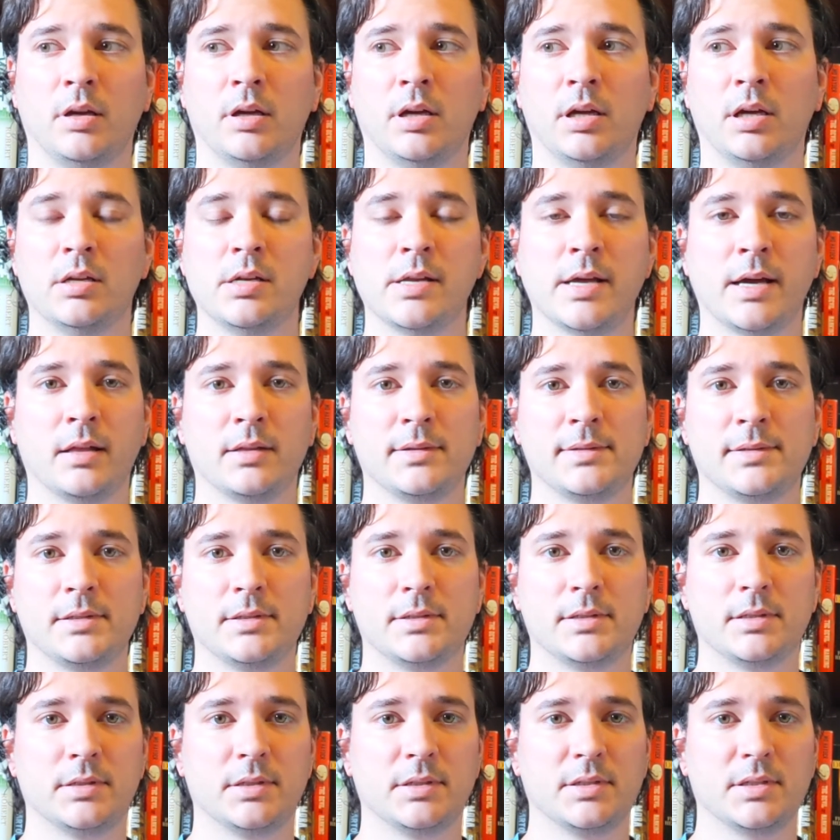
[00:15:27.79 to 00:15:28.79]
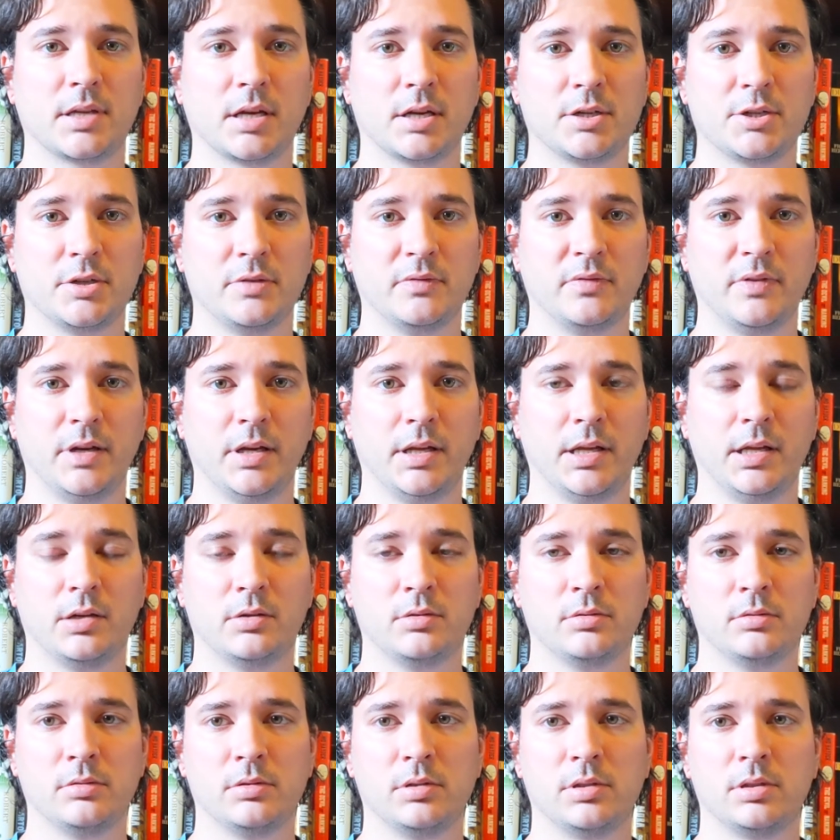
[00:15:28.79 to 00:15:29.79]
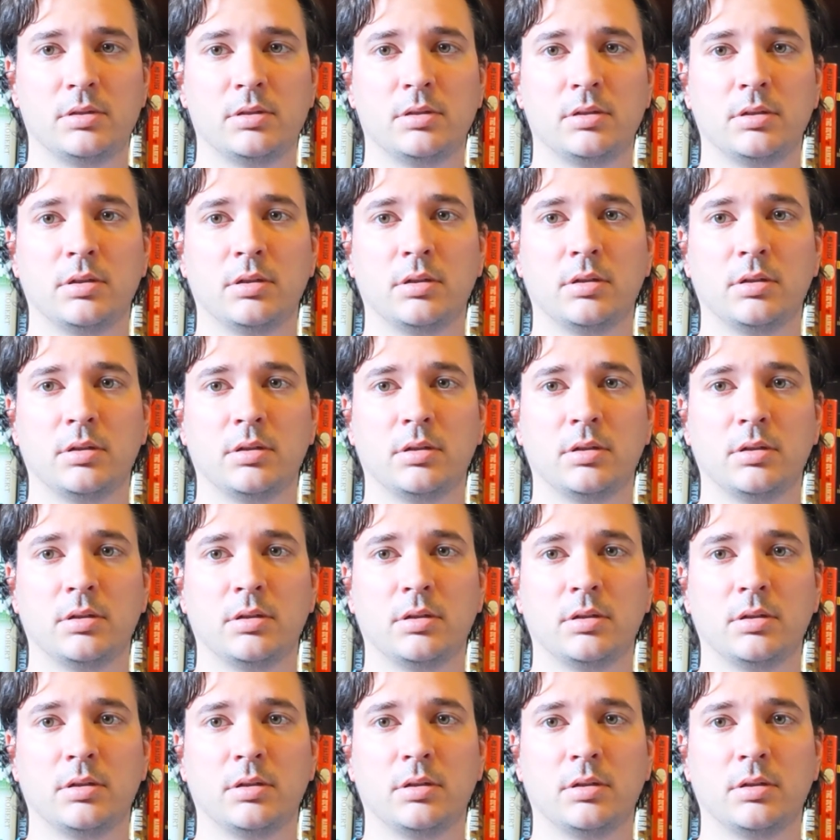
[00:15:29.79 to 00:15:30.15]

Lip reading: analysis and discussion videos.